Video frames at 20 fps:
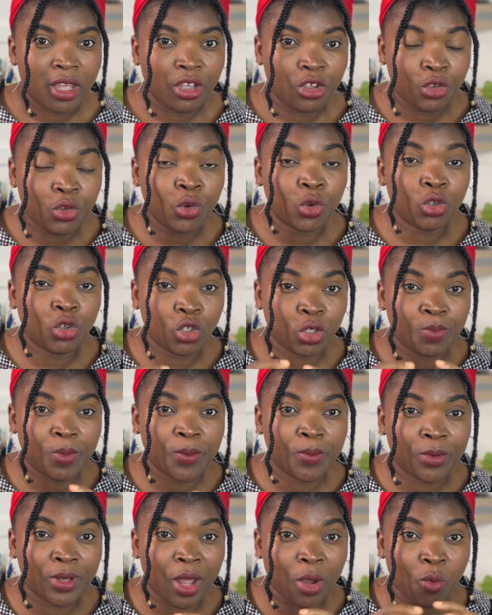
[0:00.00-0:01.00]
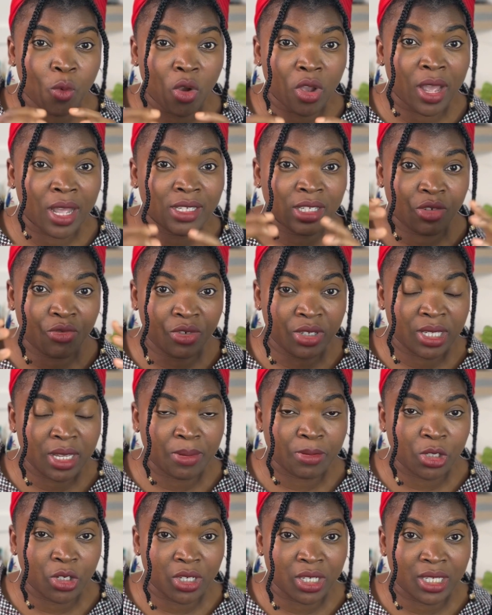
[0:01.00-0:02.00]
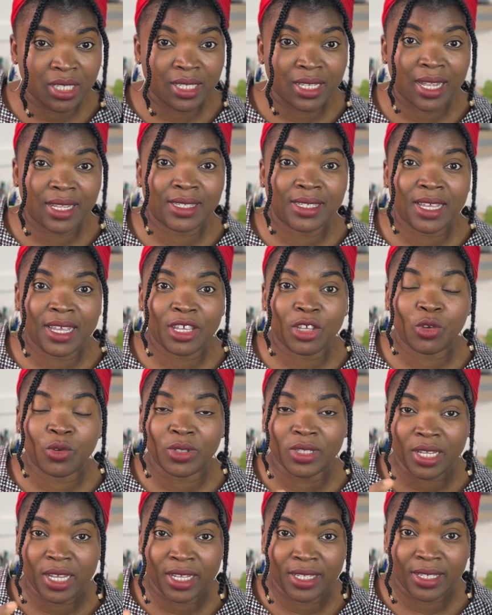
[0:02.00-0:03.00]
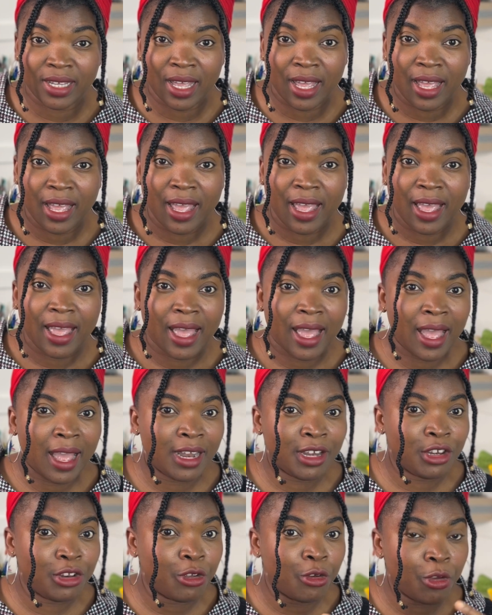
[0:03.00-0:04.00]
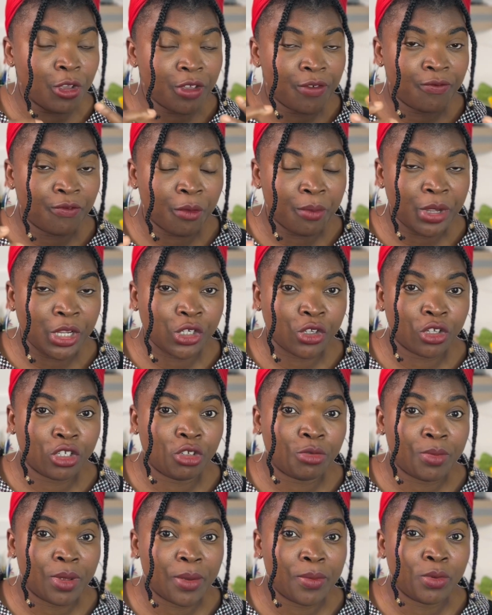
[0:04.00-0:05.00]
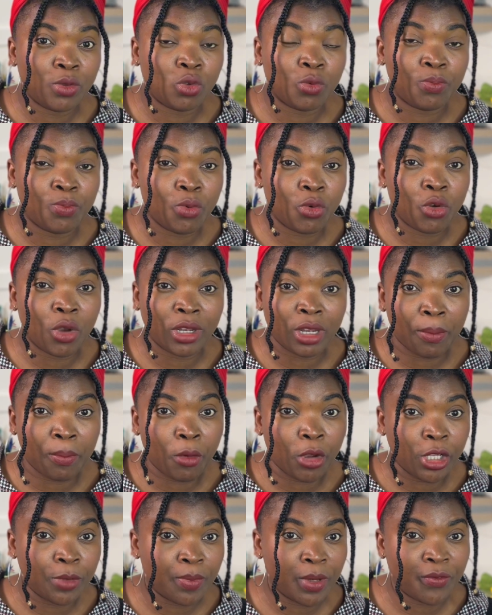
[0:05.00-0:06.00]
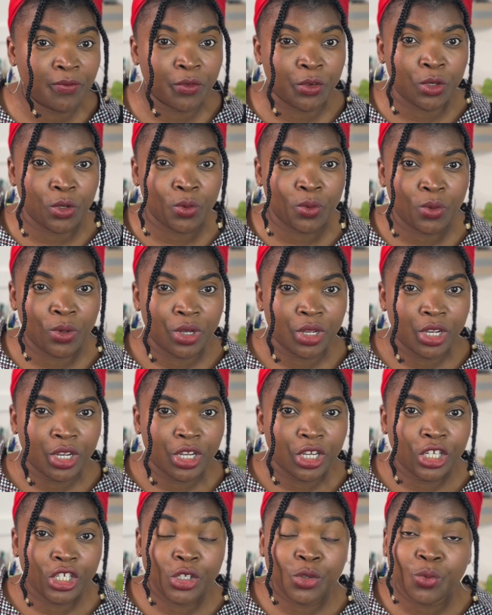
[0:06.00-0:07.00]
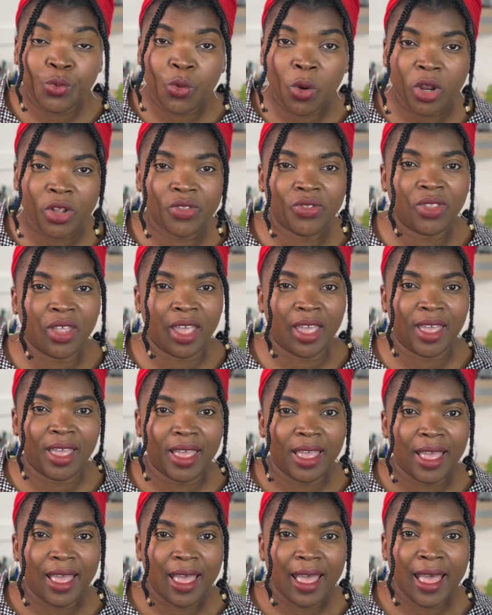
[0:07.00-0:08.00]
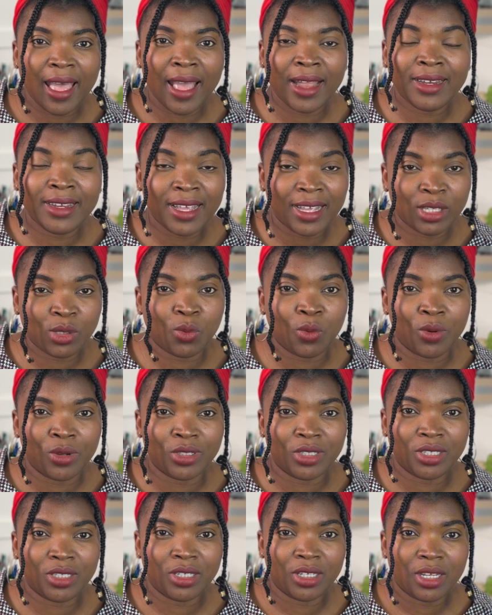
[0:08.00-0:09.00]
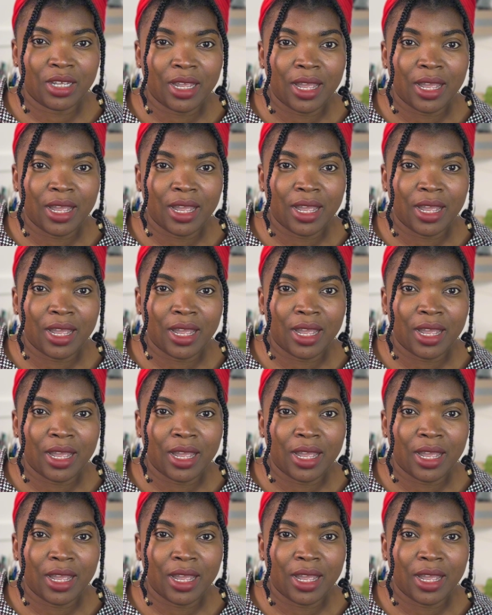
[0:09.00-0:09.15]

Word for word: You know those people that work as receptionists that take your data and your information to be able to book an appointment for you. She worked there and guess what?